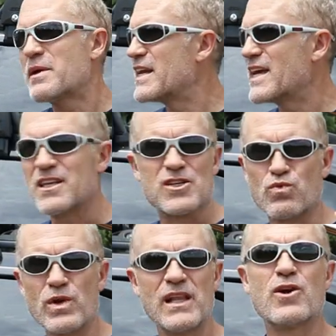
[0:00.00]
I'm going to get
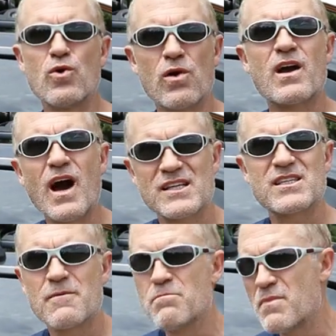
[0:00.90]
this really cool
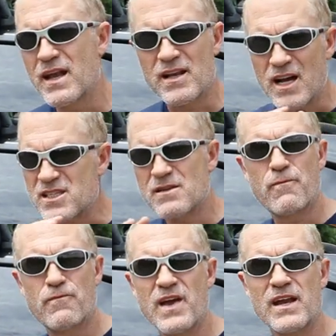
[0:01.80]
custom-made,
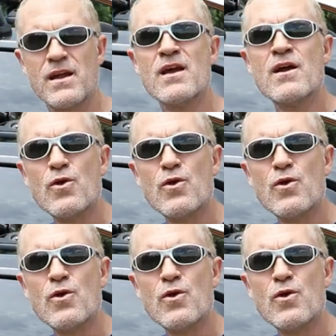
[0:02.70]
custom-fit